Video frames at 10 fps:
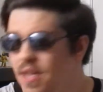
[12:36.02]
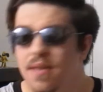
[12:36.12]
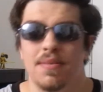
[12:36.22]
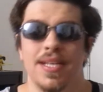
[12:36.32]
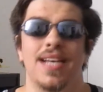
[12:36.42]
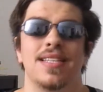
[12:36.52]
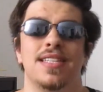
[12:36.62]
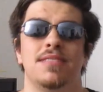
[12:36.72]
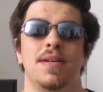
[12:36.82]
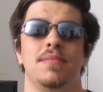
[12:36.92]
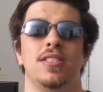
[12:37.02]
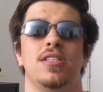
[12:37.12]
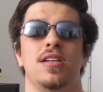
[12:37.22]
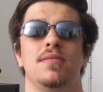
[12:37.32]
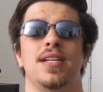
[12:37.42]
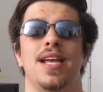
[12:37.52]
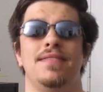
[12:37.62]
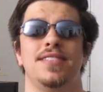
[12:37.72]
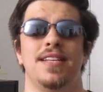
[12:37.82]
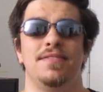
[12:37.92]
But yeah, that's pretty much all I'm going to
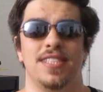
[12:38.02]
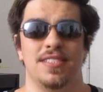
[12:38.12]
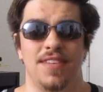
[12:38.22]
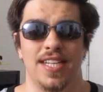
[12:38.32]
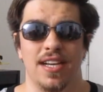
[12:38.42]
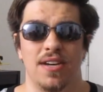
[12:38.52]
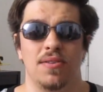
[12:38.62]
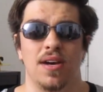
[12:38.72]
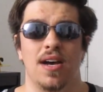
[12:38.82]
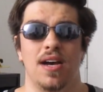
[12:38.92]
have to say for this video.